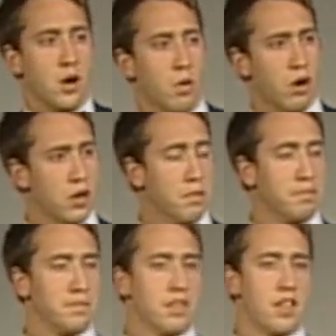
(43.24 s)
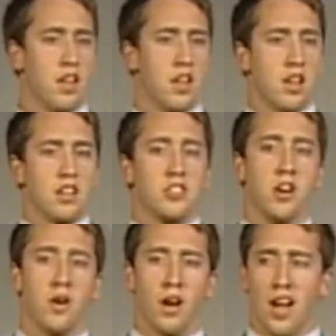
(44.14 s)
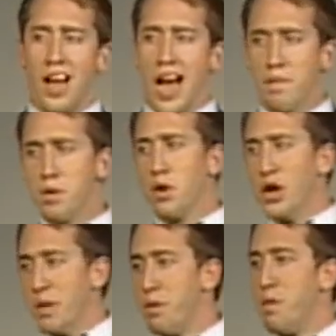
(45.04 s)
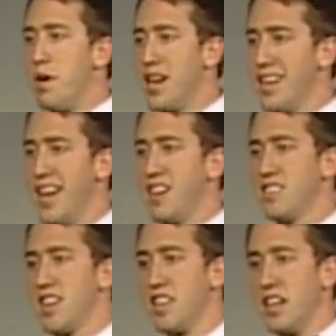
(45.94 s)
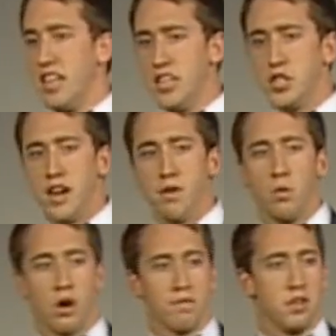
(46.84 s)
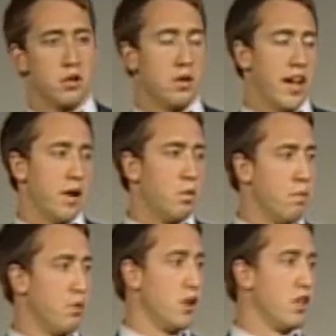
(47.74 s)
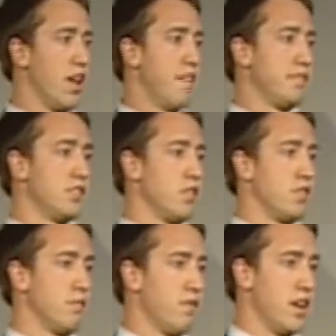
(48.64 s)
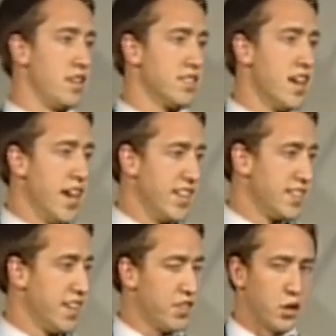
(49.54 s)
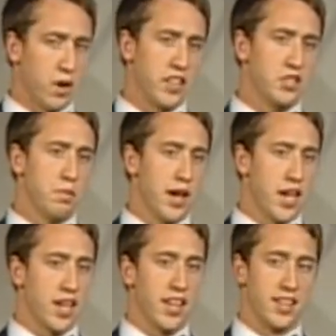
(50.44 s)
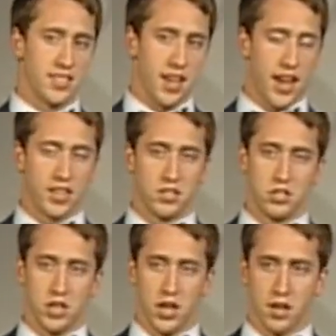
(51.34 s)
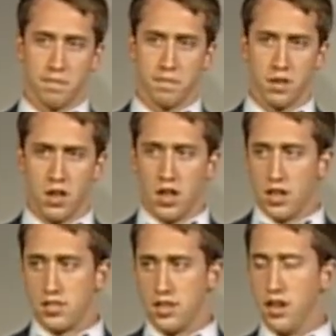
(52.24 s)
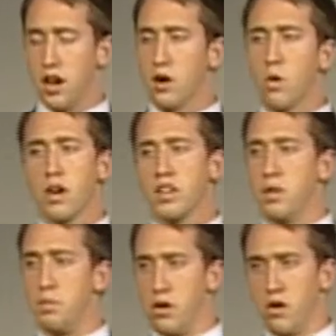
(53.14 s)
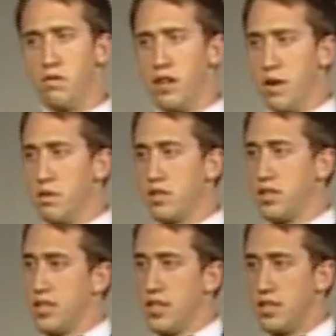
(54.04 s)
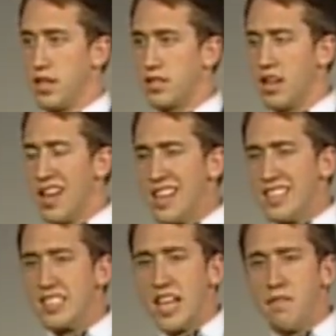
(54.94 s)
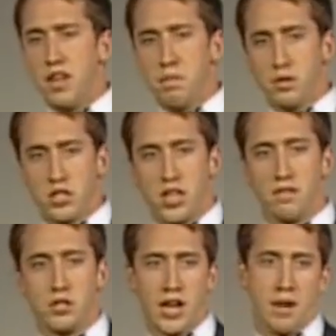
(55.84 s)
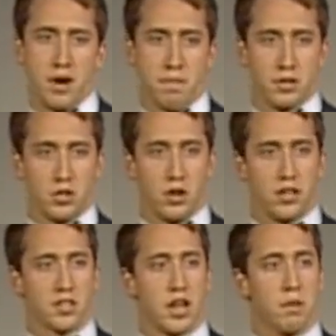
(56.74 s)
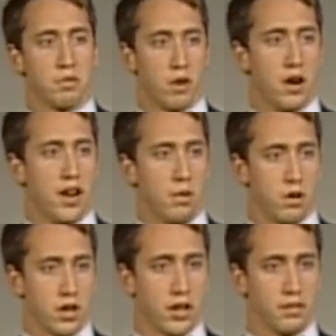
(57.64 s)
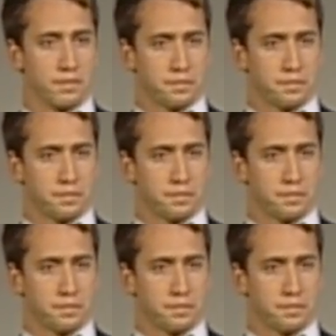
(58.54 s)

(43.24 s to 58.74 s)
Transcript: Welcome. So I'd be willing to put money down saying that each and every one of you at one point in your life has heard the phrase, it's not the grades you make, it's the hands you shake. You see, according to the Bureau of Labor Statistics, 70% of job opportunities come throughout networking.